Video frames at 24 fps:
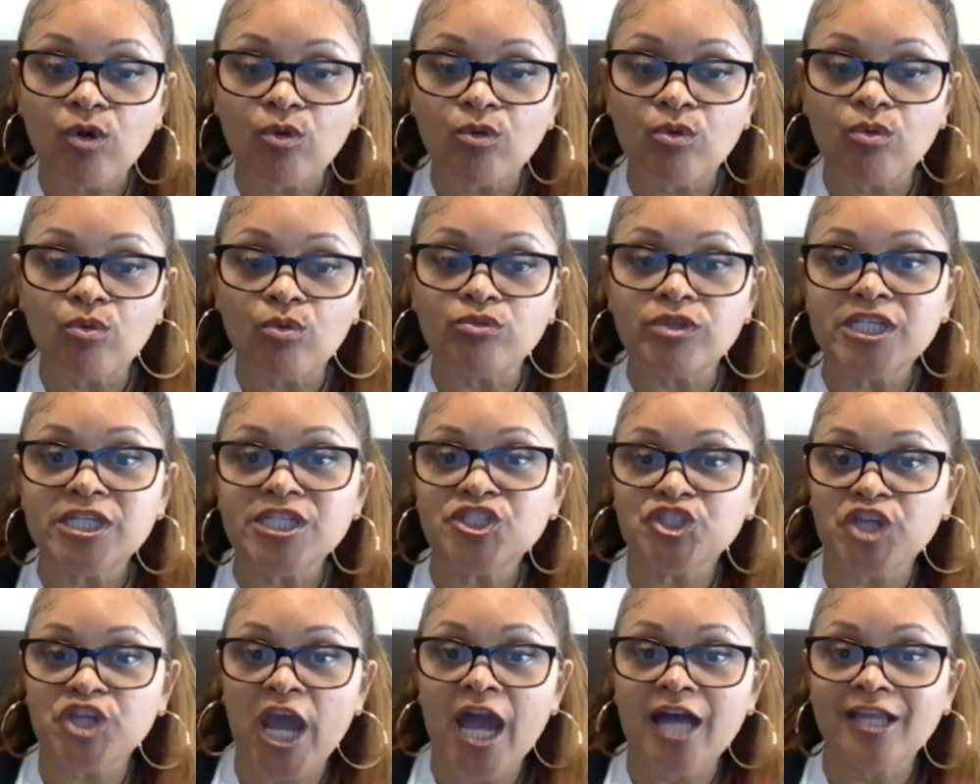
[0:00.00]

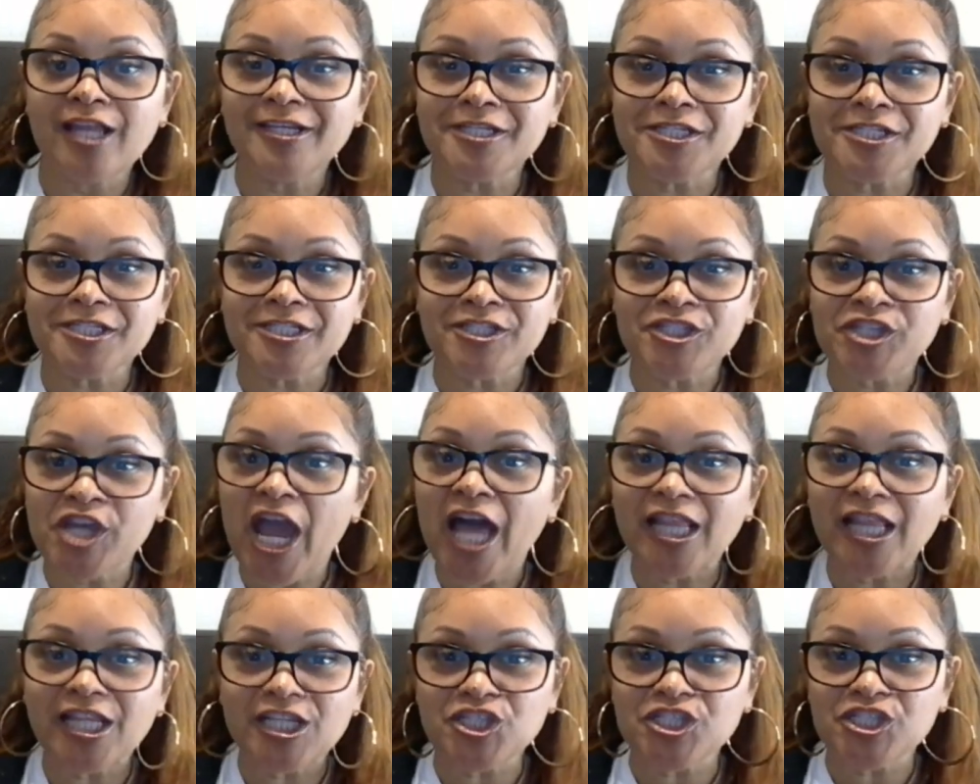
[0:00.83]
tackle these
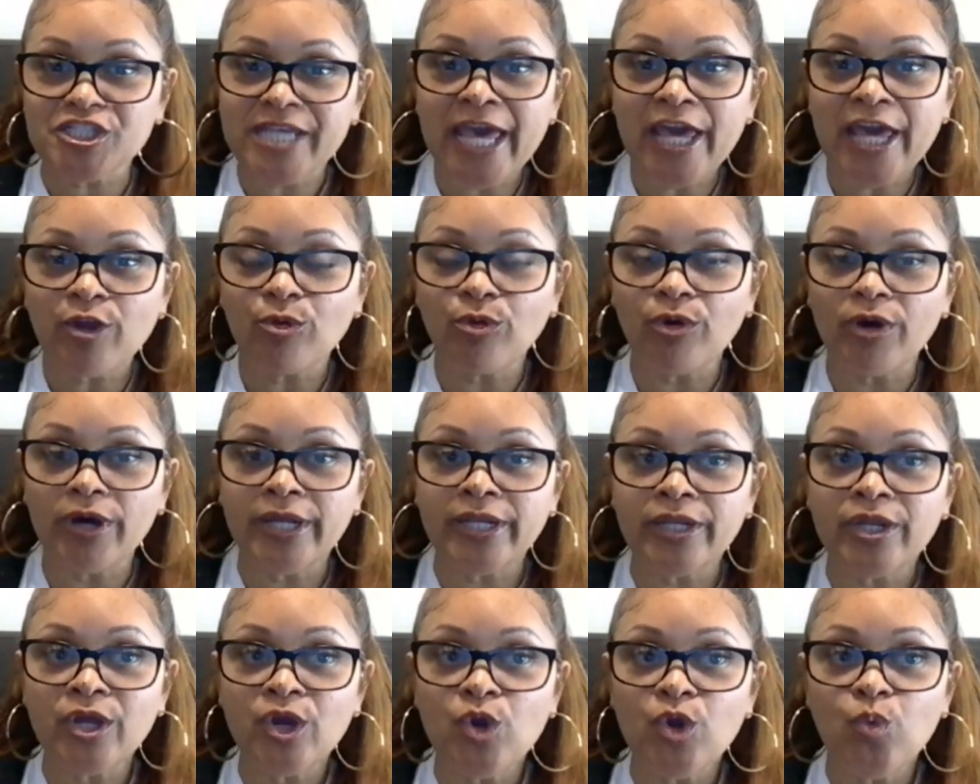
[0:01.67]
challenges
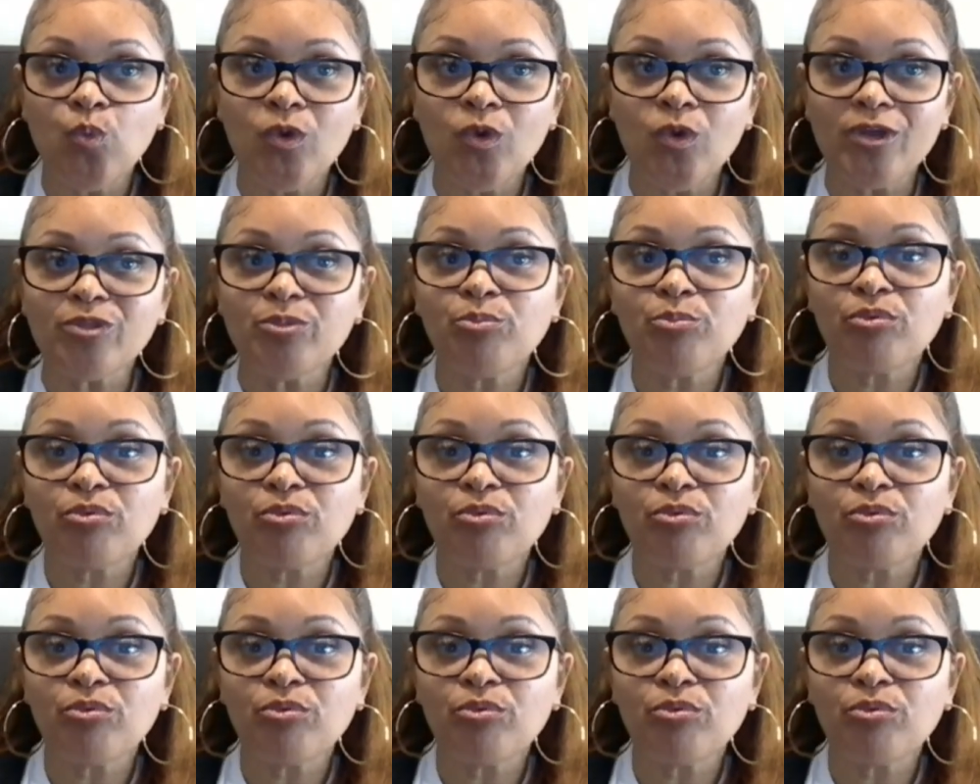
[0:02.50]
head on